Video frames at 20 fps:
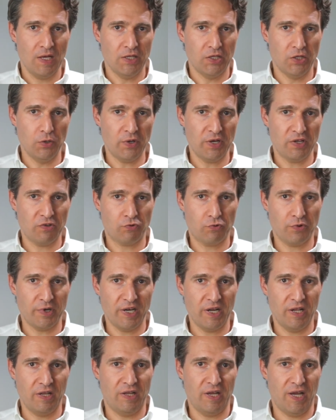You can
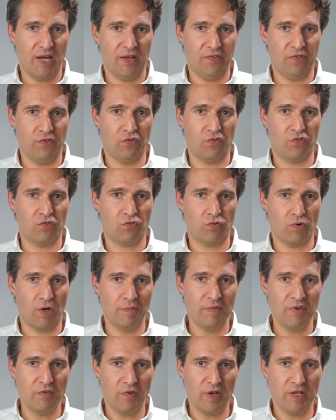treat it as a
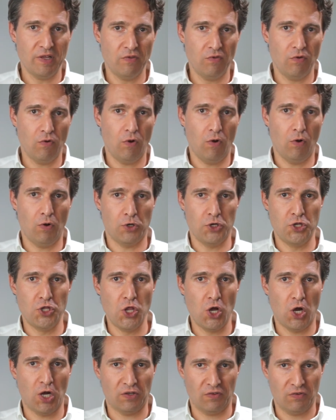Scrum event or
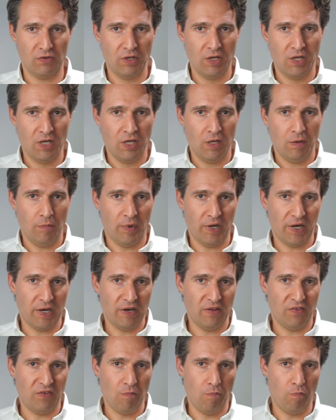not, but
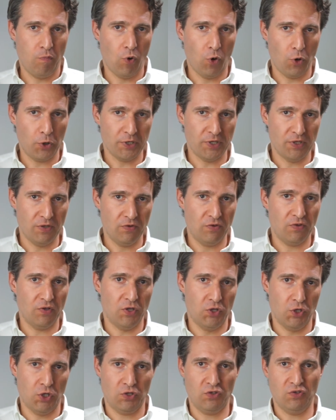it is important
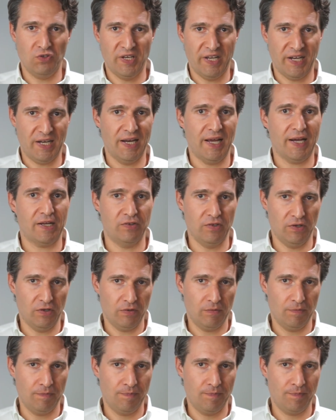not to neglect
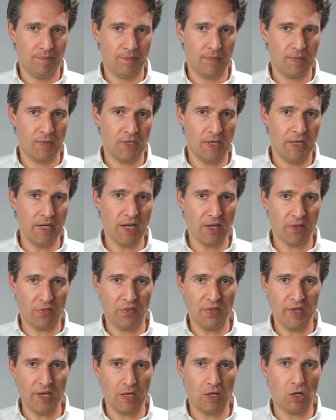it. And I
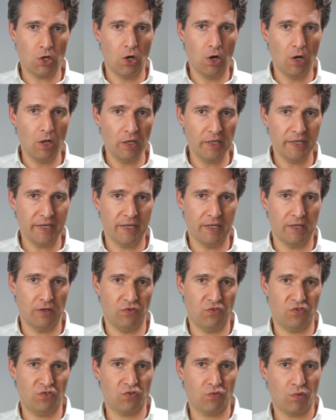think calling it
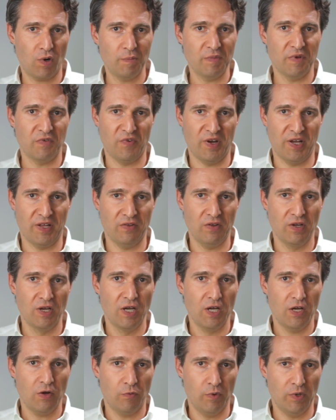a Scrum event
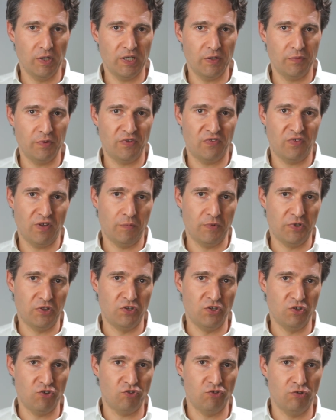will give it some
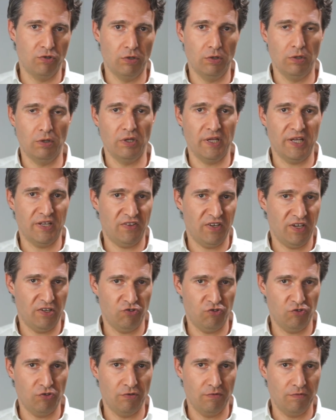additional
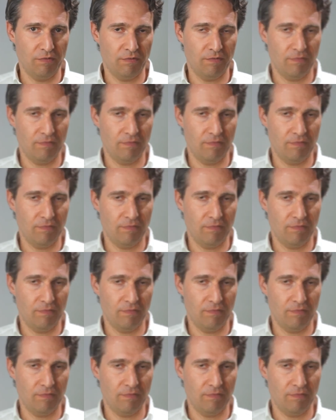attention.